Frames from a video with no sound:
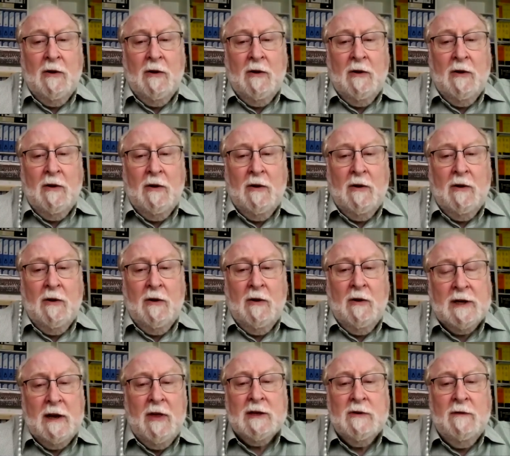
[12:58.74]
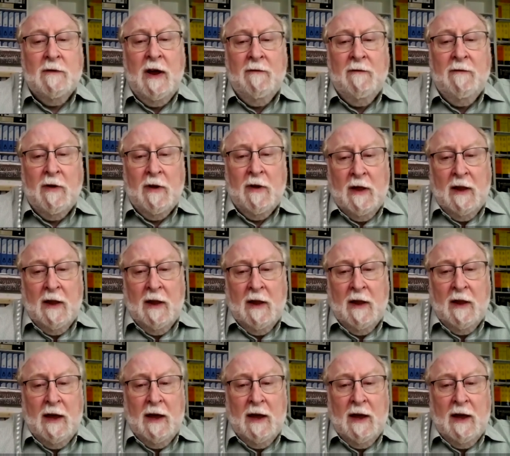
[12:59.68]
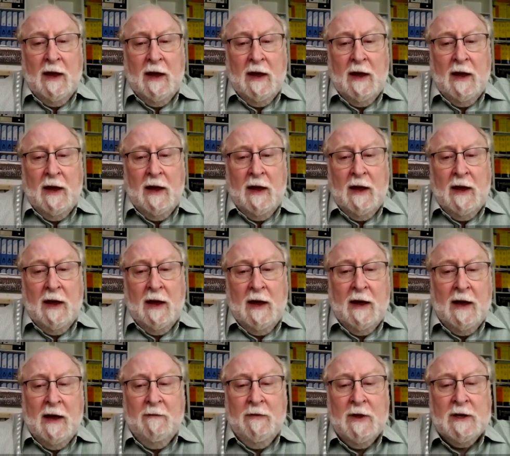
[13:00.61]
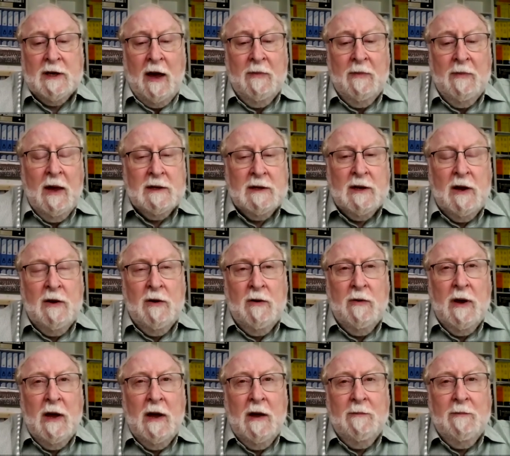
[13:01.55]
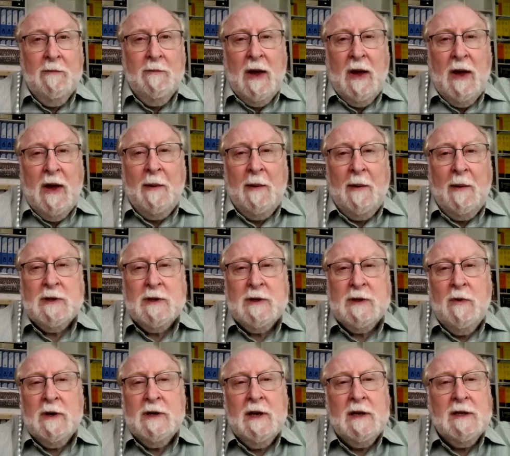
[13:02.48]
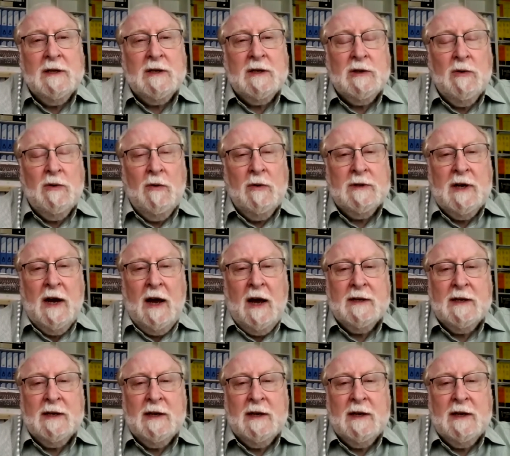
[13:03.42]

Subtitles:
constantly at that sort of level for the time. So perhaps what it's taught us